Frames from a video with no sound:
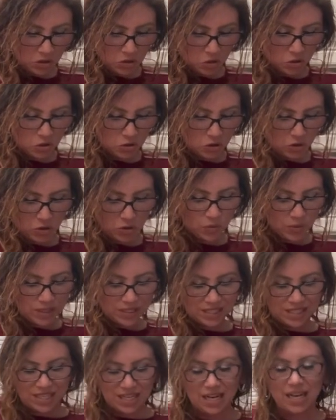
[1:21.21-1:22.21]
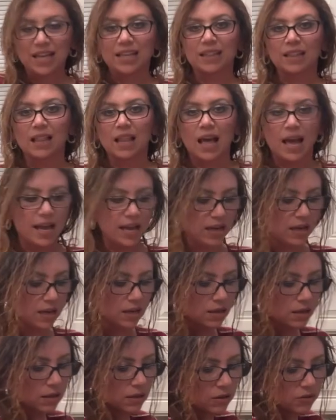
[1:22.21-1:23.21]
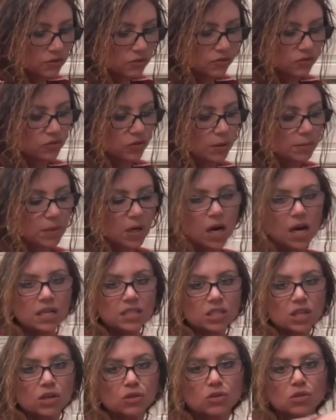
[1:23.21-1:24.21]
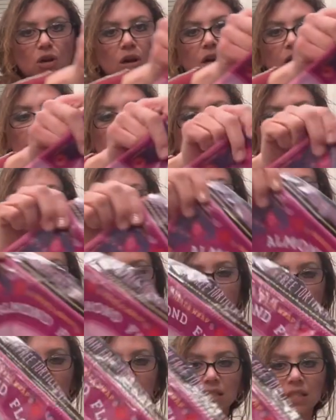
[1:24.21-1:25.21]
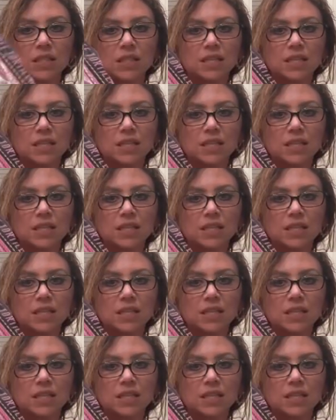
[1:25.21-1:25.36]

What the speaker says: You know, the ones that I like from Costco, Target, Wegmans.